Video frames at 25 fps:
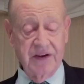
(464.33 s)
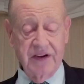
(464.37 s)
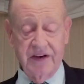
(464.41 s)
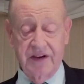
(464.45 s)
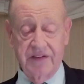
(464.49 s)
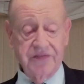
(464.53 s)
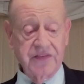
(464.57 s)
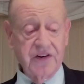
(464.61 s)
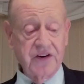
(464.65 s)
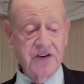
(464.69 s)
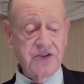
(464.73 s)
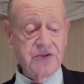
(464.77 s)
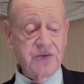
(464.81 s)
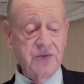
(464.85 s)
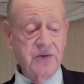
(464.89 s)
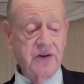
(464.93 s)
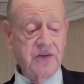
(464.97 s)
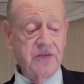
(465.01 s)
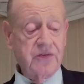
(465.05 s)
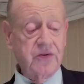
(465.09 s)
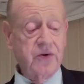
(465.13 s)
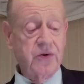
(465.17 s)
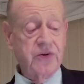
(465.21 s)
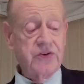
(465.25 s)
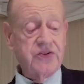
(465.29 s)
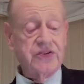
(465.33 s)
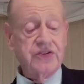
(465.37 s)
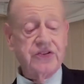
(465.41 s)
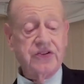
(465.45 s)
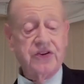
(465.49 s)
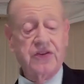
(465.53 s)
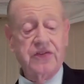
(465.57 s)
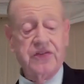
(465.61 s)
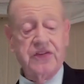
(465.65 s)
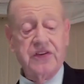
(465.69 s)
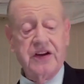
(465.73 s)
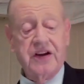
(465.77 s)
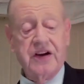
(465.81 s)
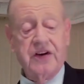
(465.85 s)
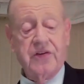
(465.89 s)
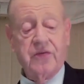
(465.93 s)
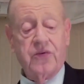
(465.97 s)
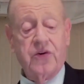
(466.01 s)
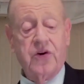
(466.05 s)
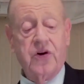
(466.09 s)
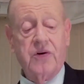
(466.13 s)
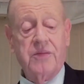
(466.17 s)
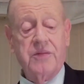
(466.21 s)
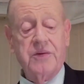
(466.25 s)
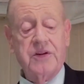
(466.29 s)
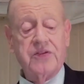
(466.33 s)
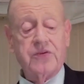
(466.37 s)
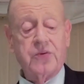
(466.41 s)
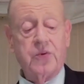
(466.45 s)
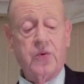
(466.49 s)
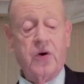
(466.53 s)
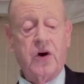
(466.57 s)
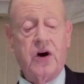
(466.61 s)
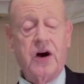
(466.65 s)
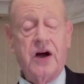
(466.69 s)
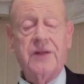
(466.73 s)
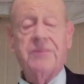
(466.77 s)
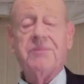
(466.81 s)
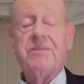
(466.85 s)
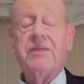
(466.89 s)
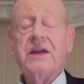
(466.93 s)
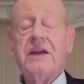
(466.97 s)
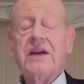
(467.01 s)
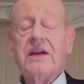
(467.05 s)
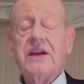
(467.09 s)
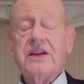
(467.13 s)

And the first one, of course, is over there in Romans 1,